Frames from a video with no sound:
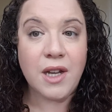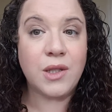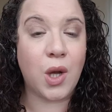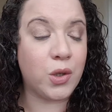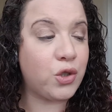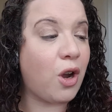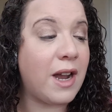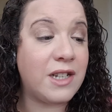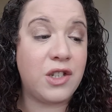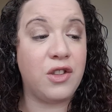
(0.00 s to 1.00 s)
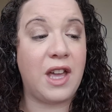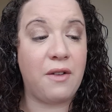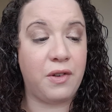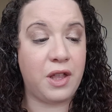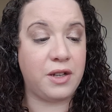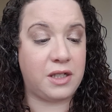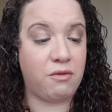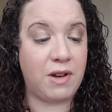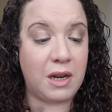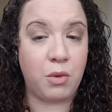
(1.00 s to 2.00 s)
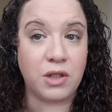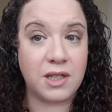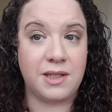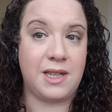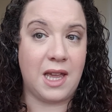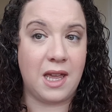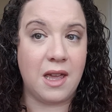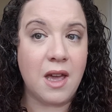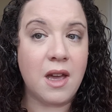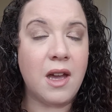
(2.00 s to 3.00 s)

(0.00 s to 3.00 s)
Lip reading: So I'll try and do that for those that really want to see